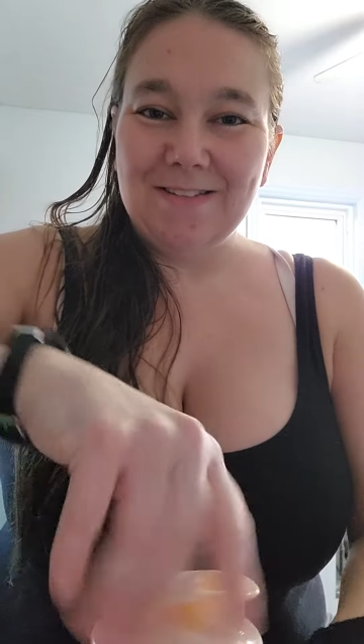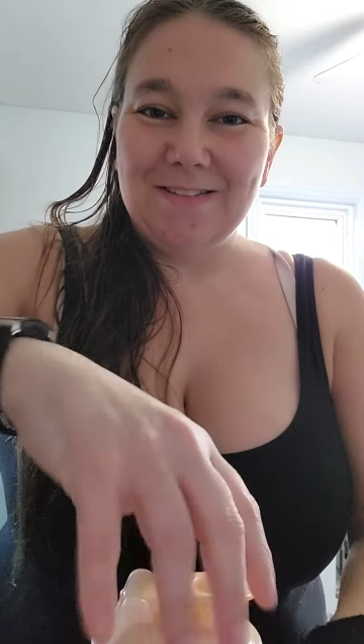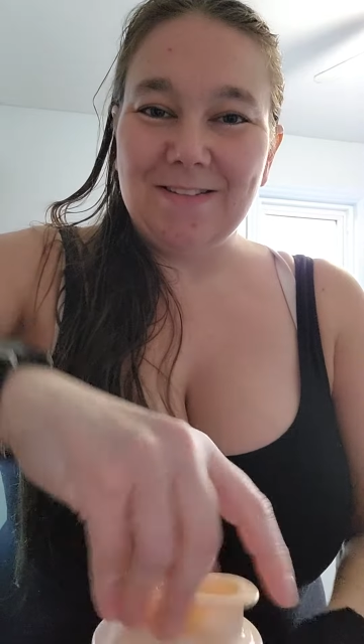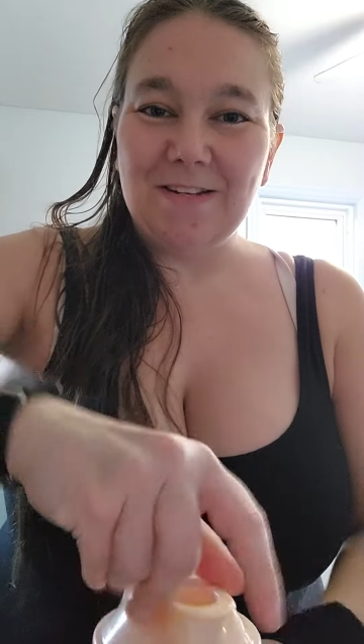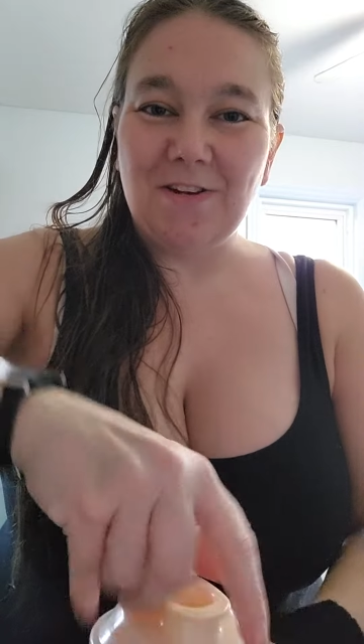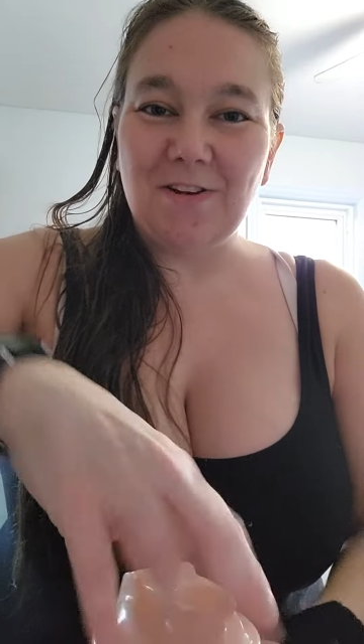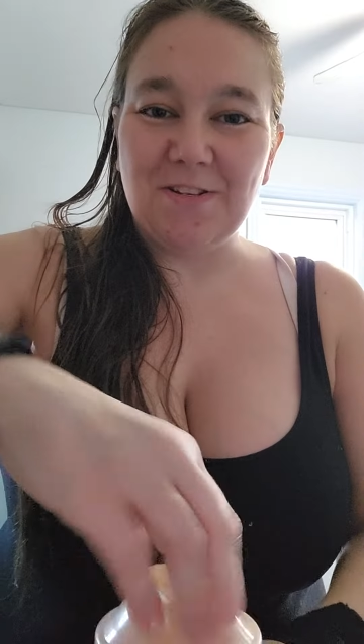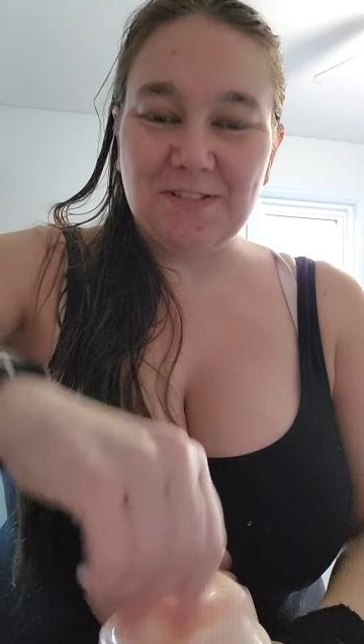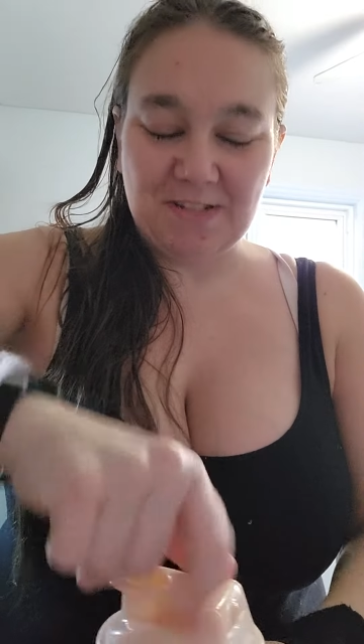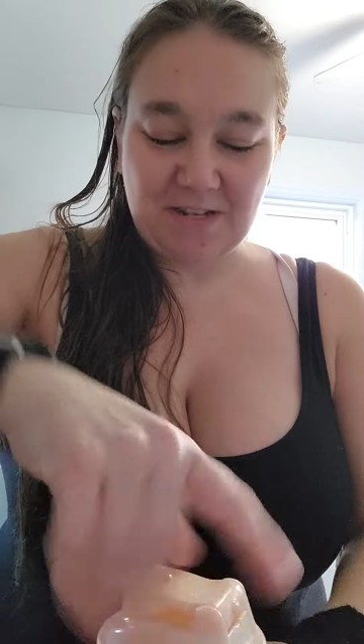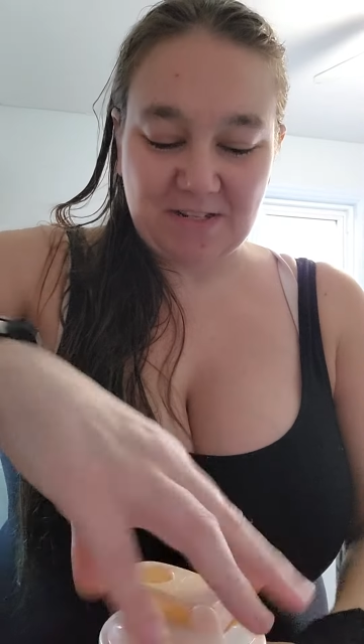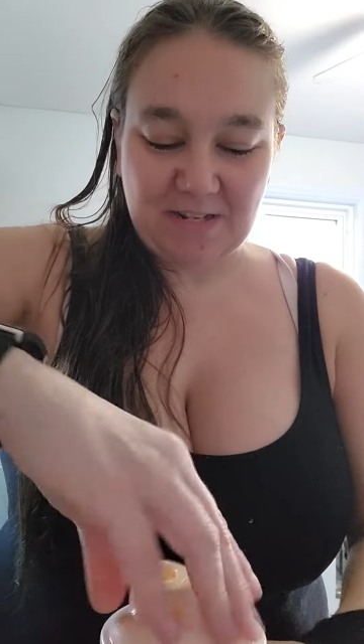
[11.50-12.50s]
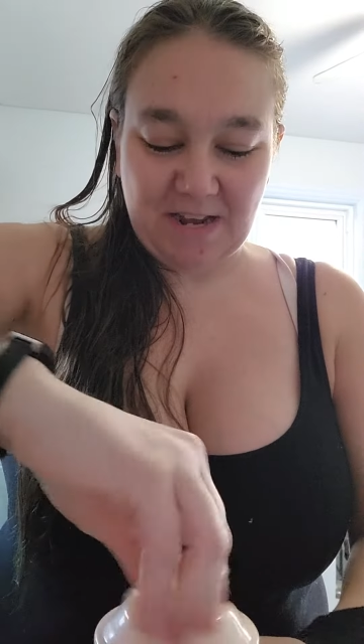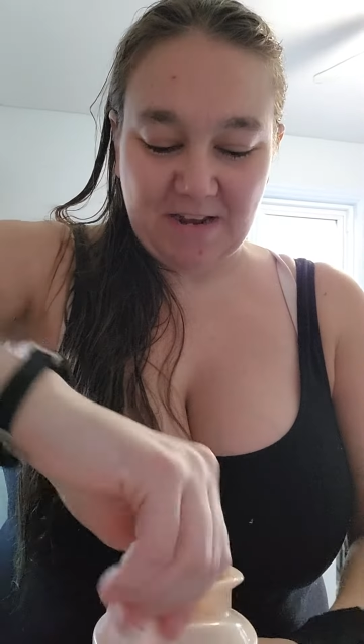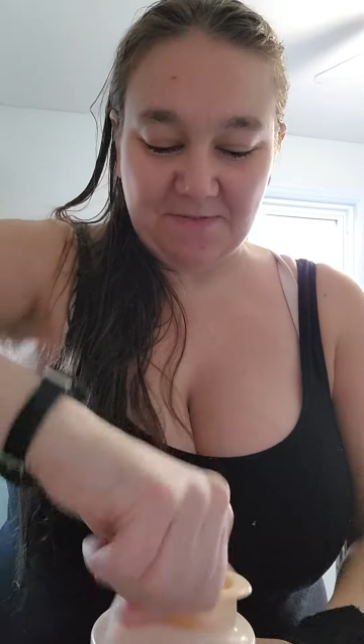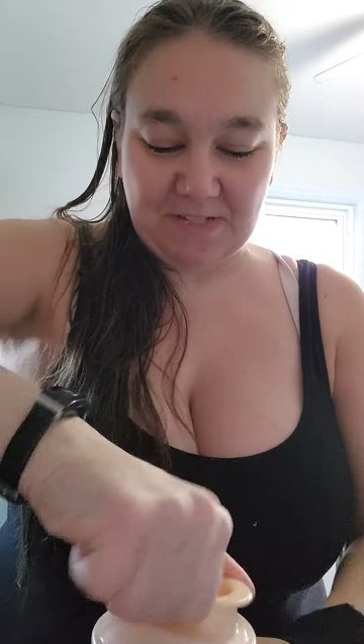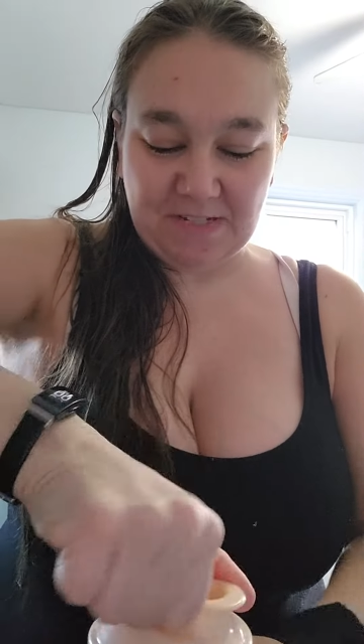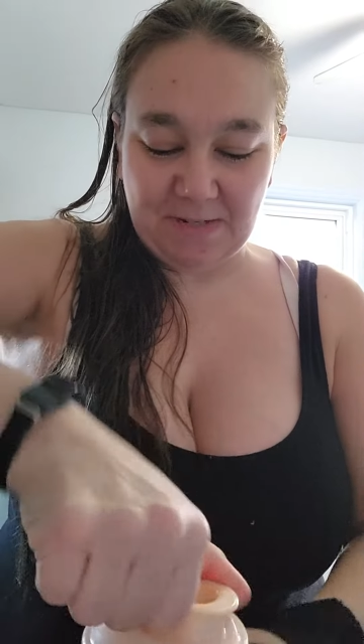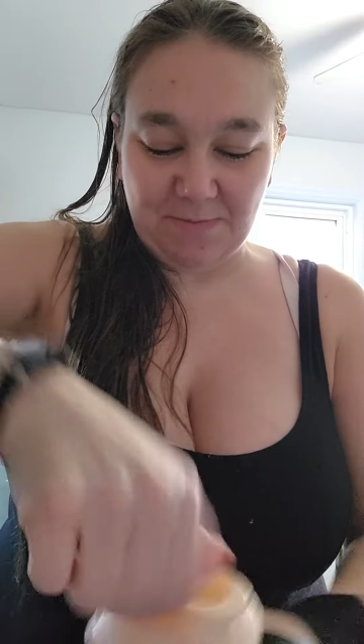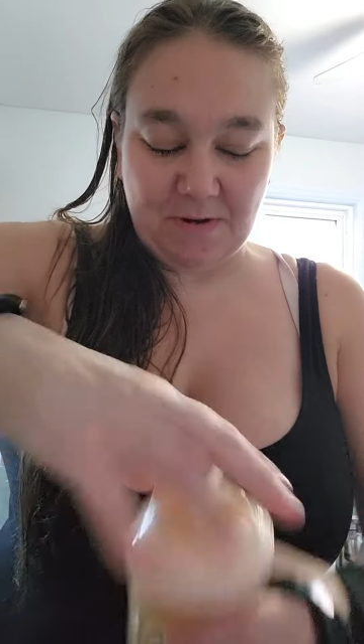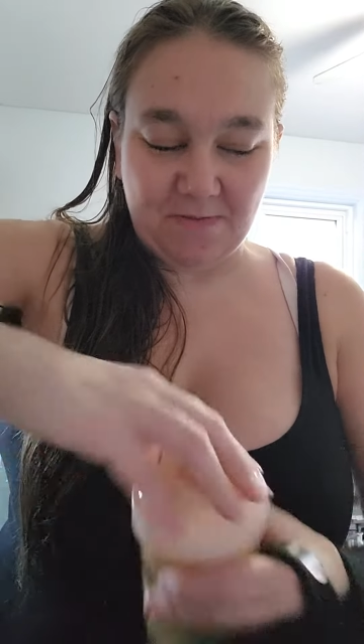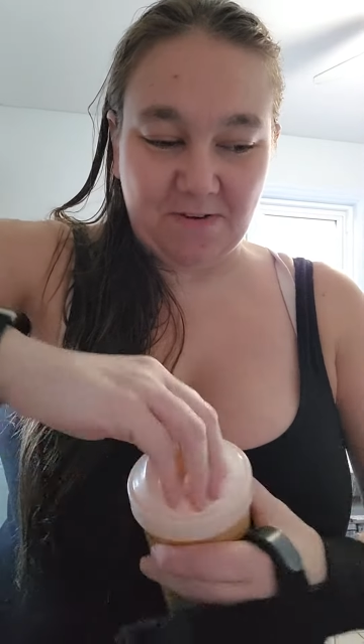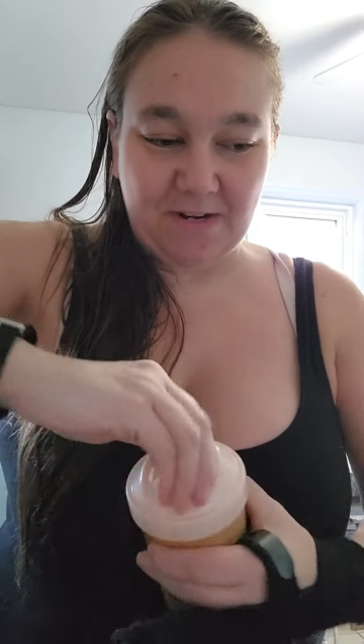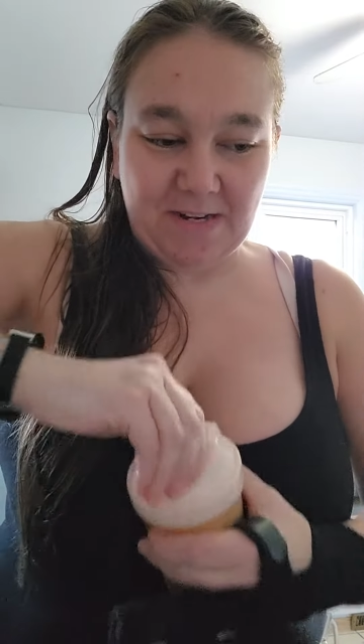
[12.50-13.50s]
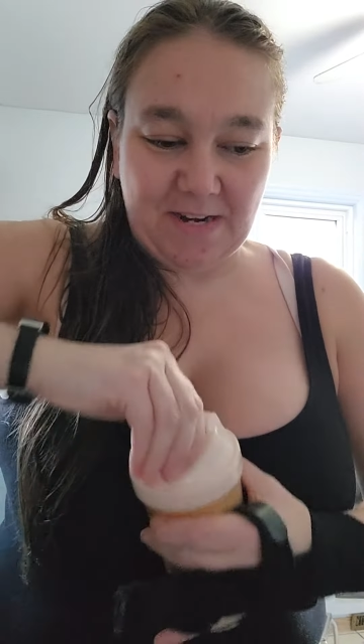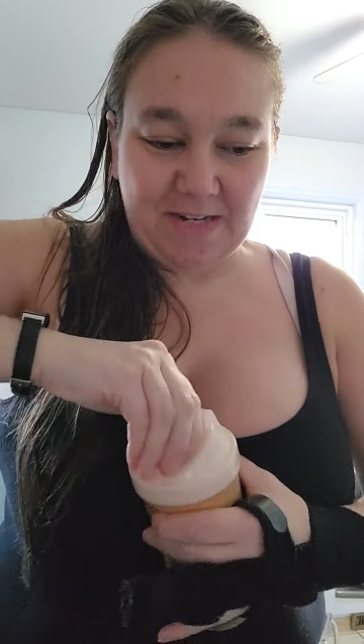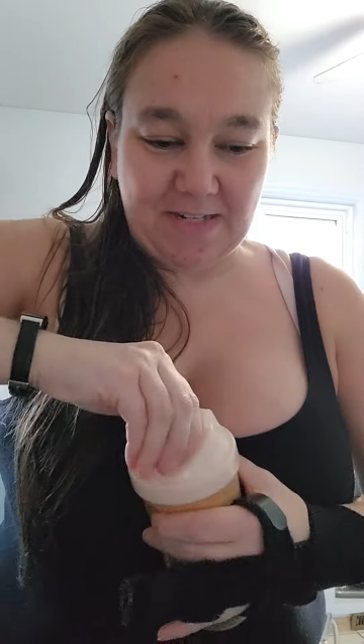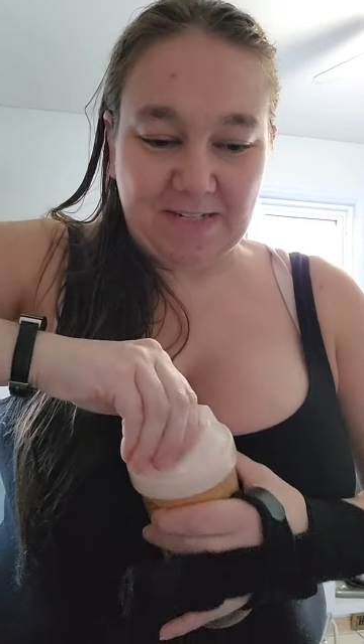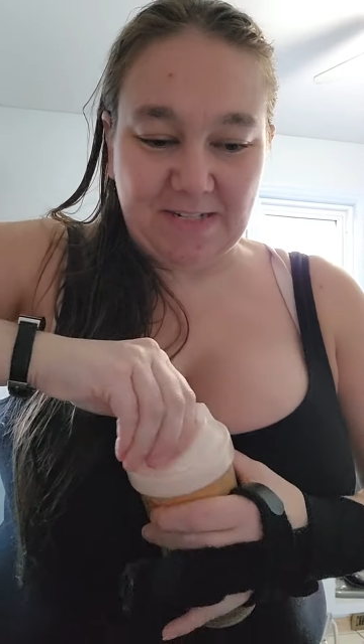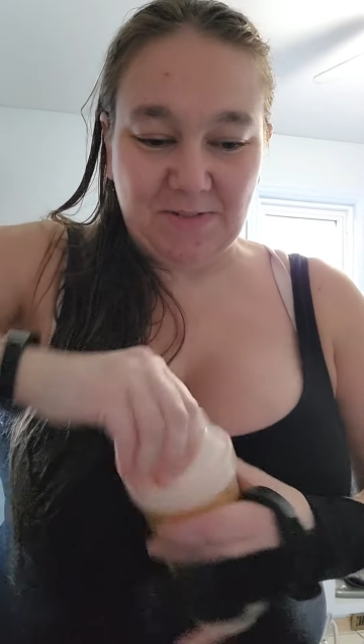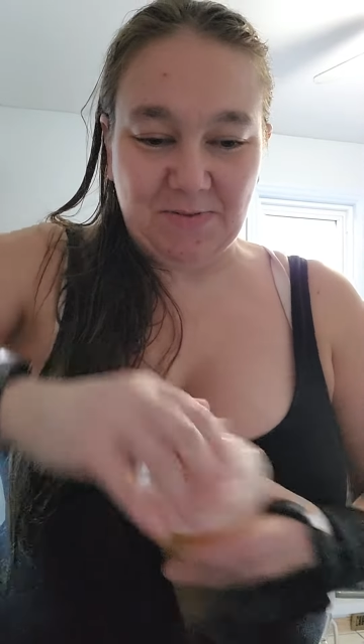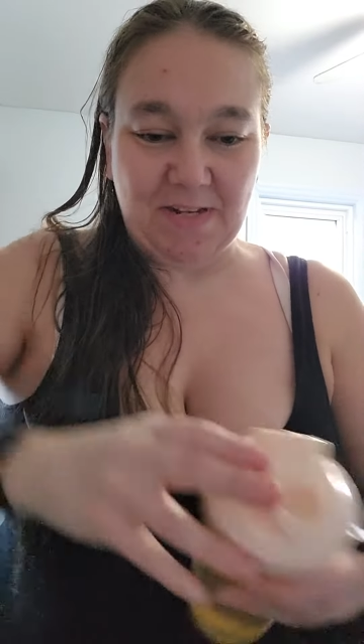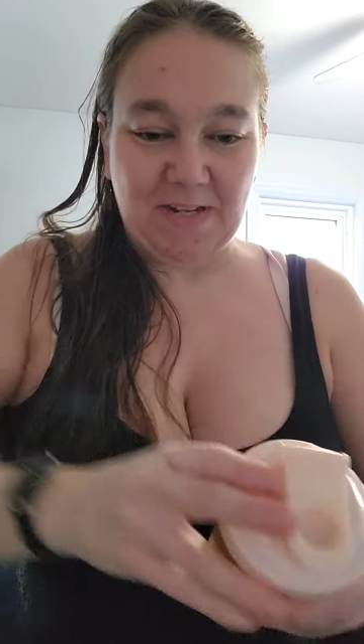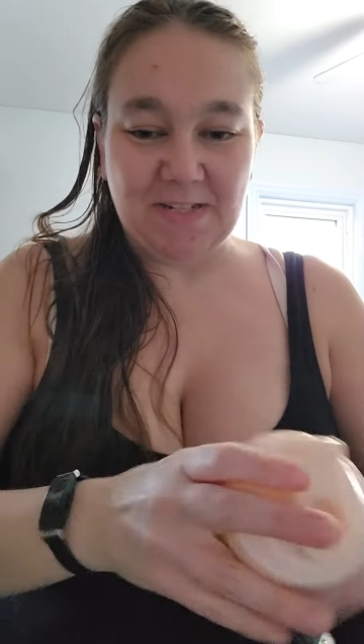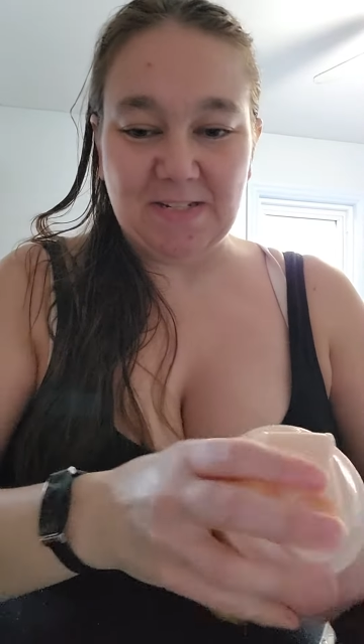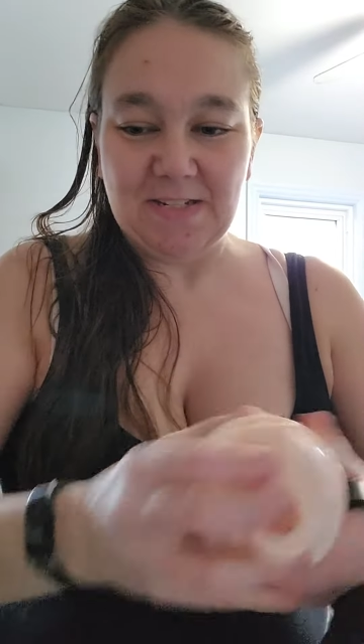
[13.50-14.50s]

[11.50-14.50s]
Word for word: the girls got to have a sleepover at Nana's this weekend.